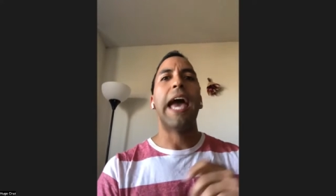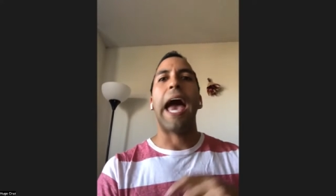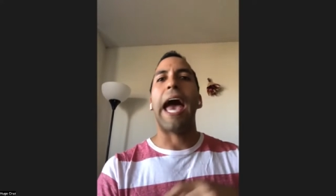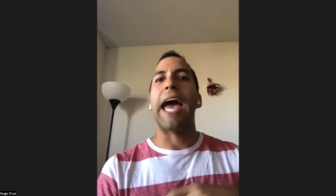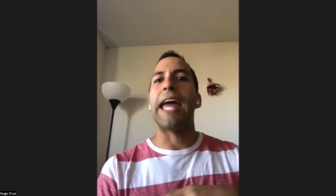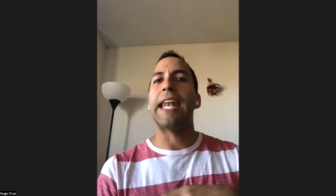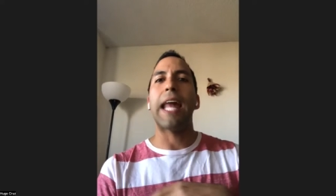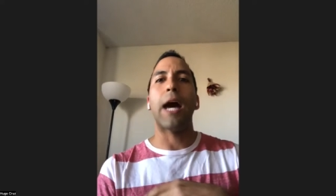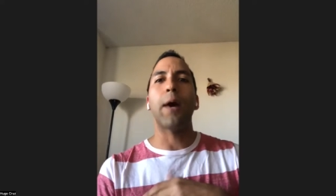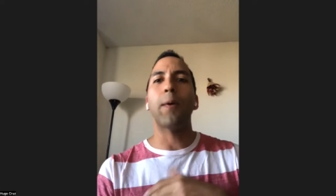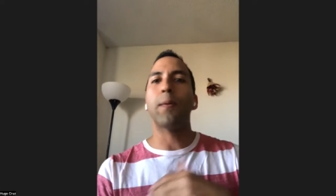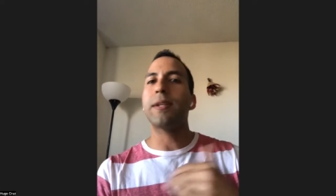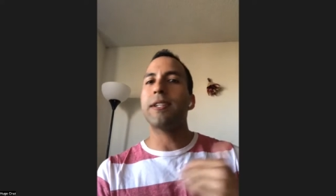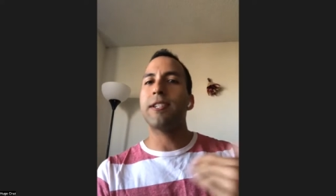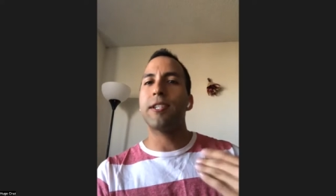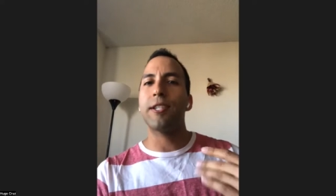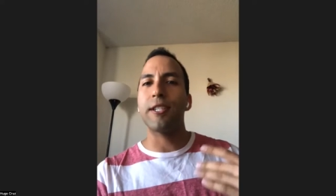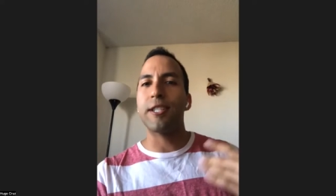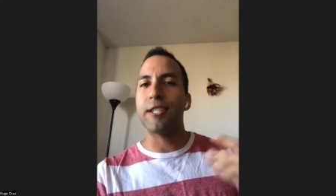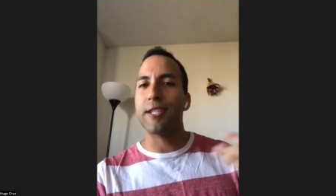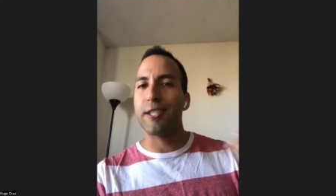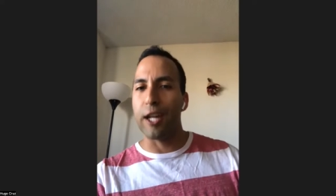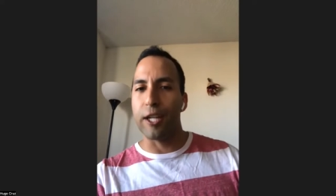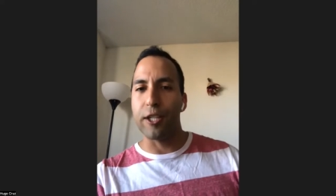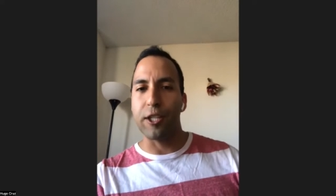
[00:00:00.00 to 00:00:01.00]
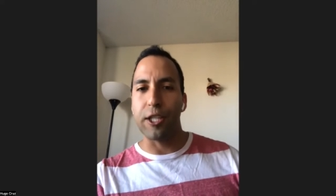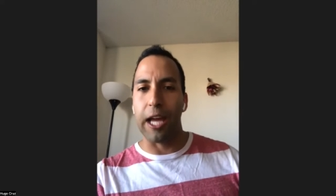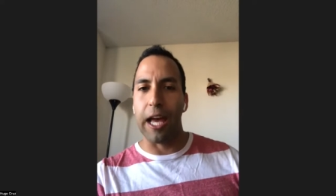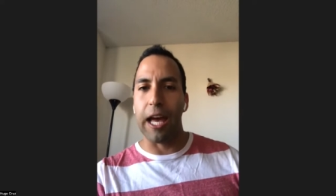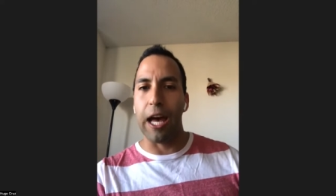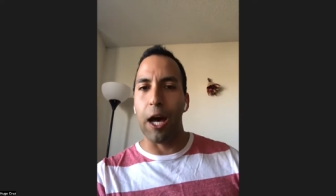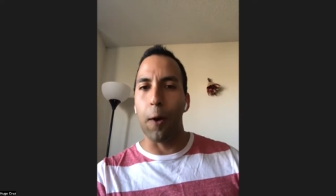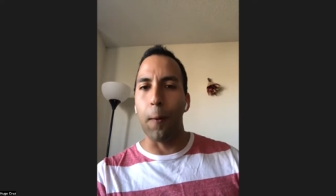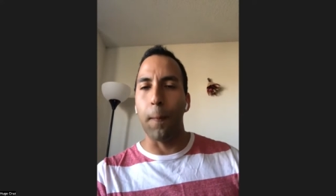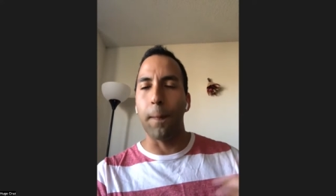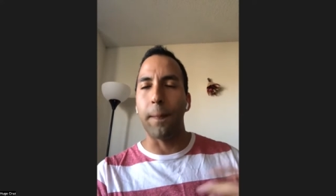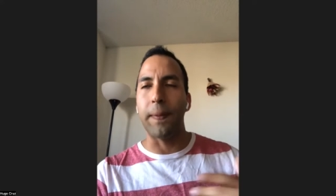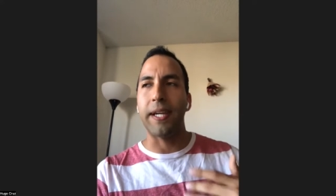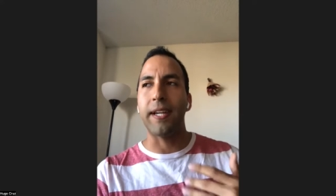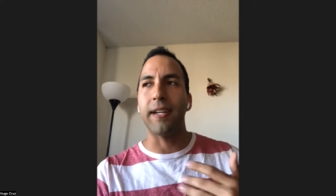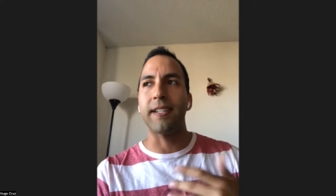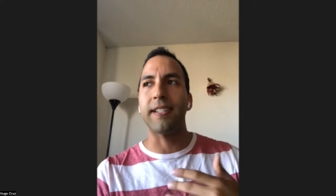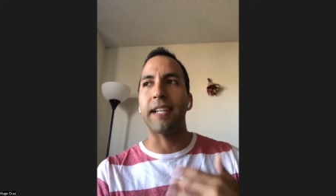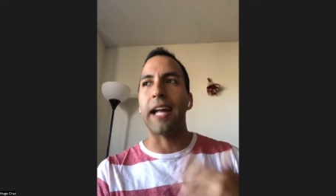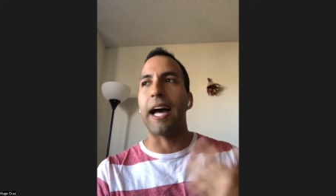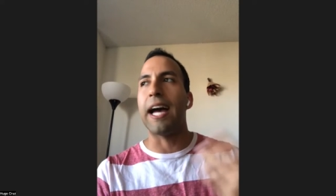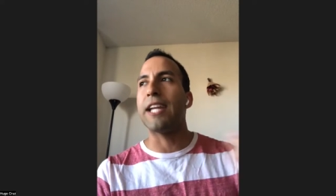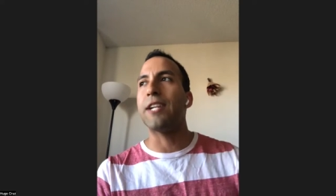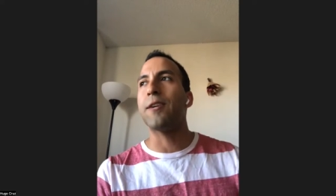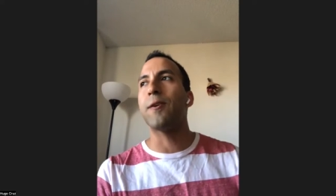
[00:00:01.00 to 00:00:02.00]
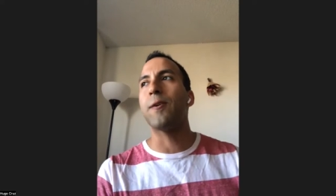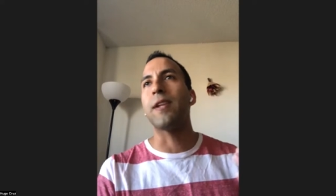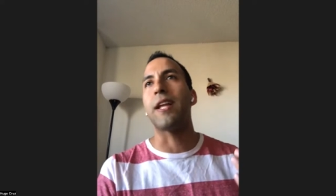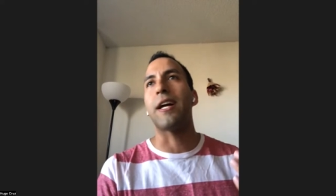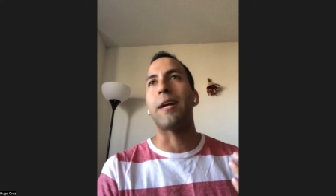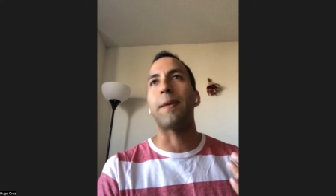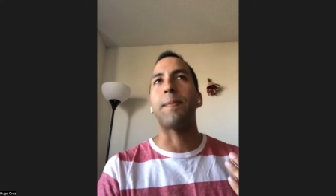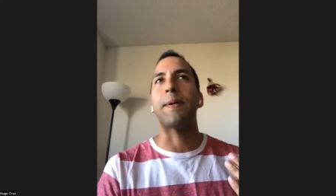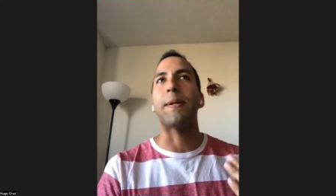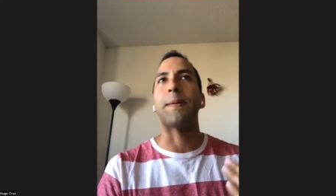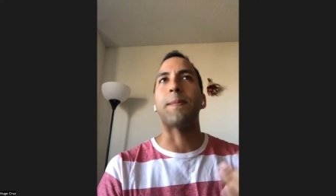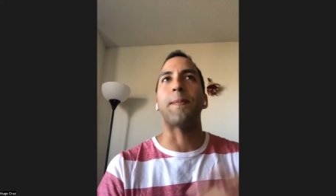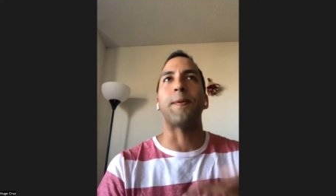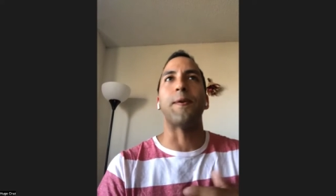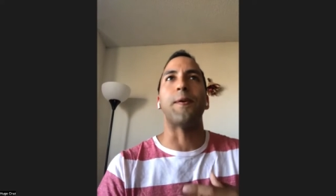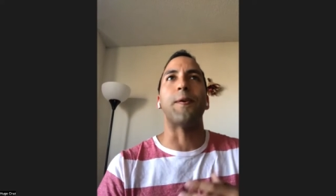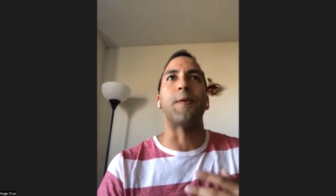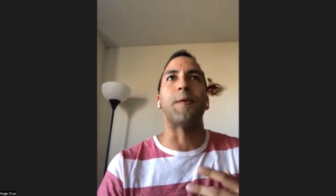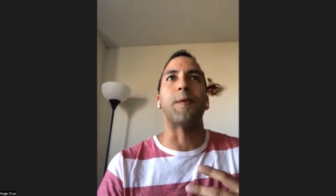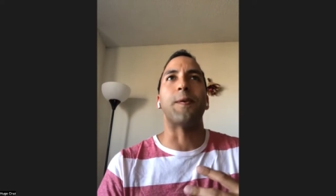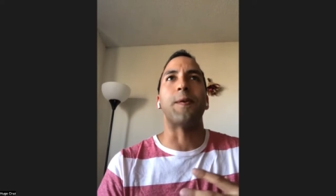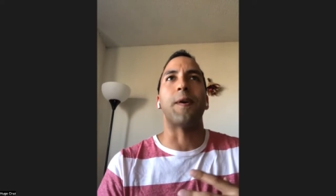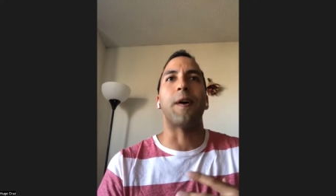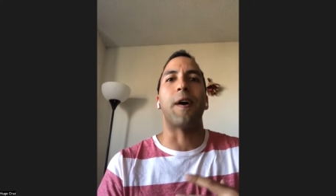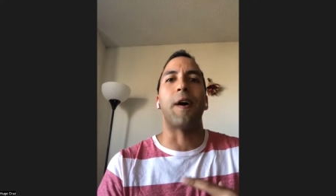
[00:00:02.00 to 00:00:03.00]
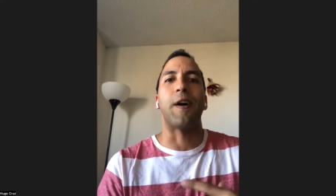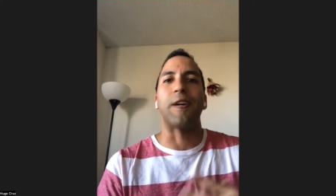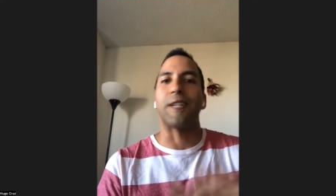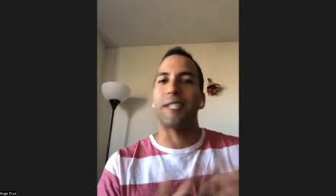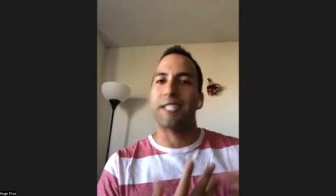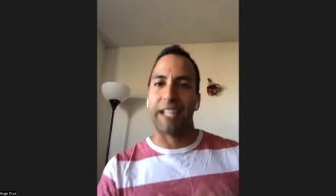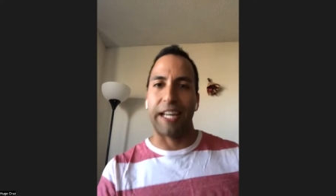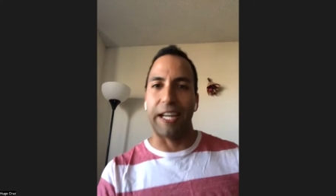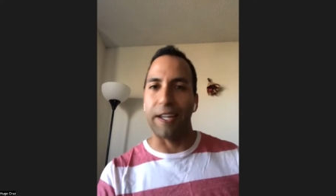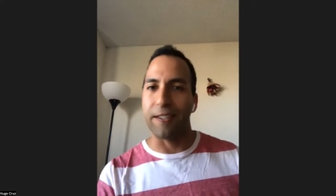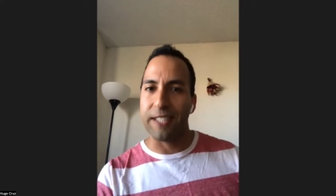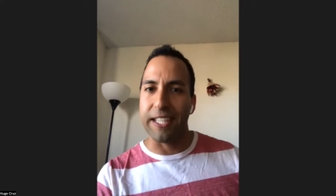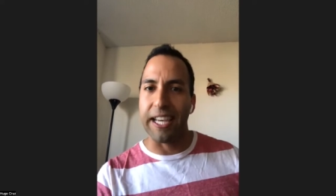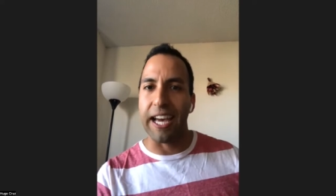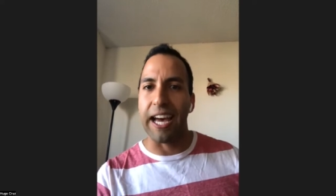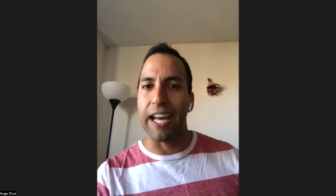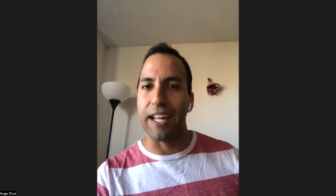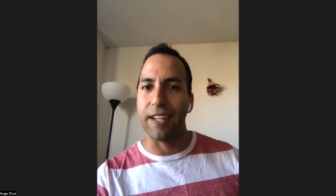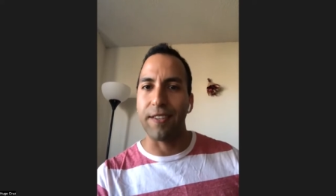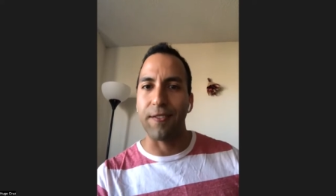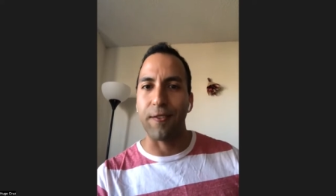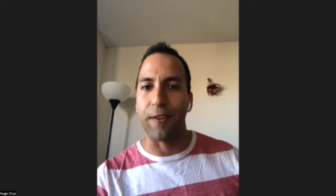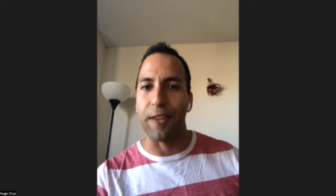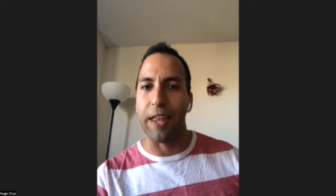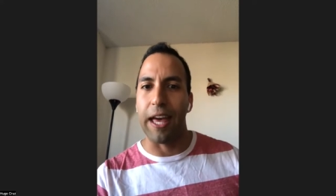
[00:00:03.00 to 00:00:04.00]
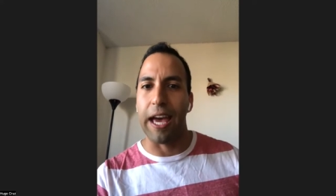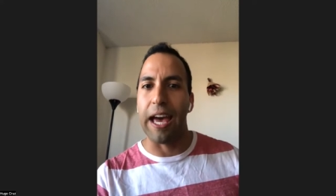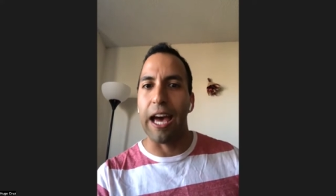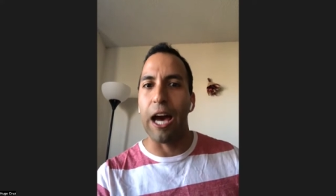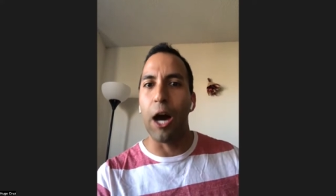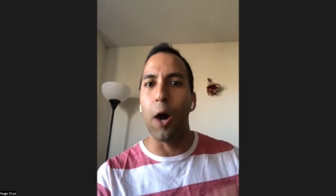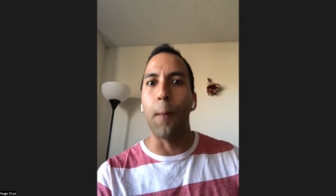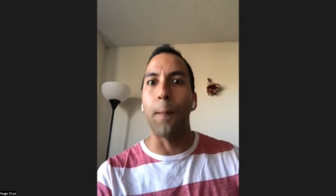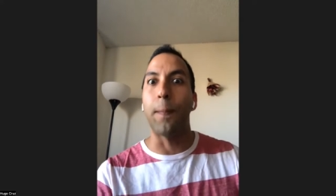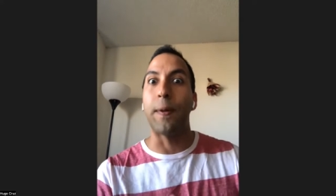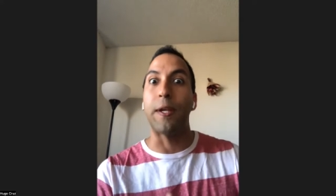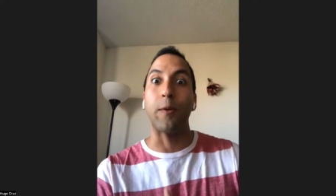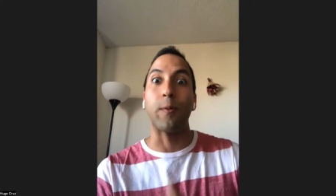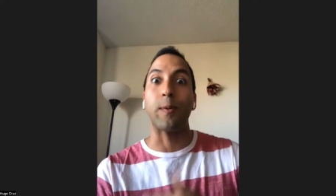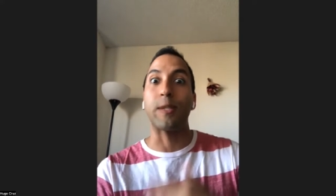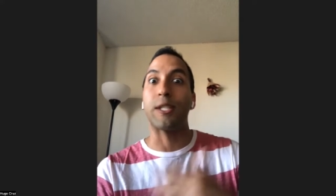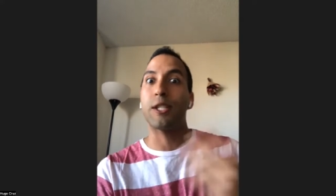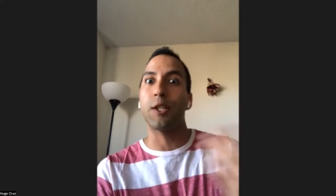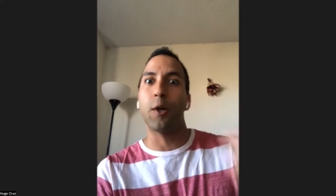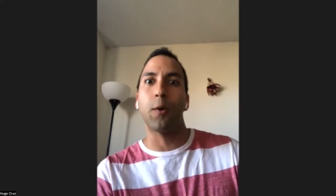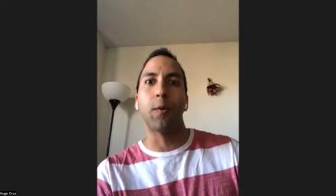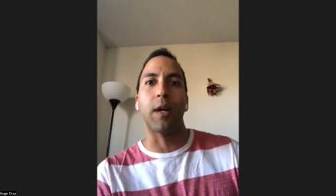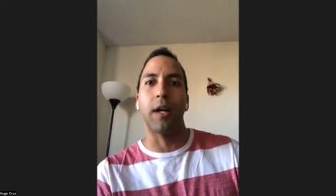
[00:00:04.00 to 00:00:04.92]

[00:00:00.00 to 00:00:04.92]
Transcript: And that was just such a help, because I know a lot of people are scared to ask for that help, but it was so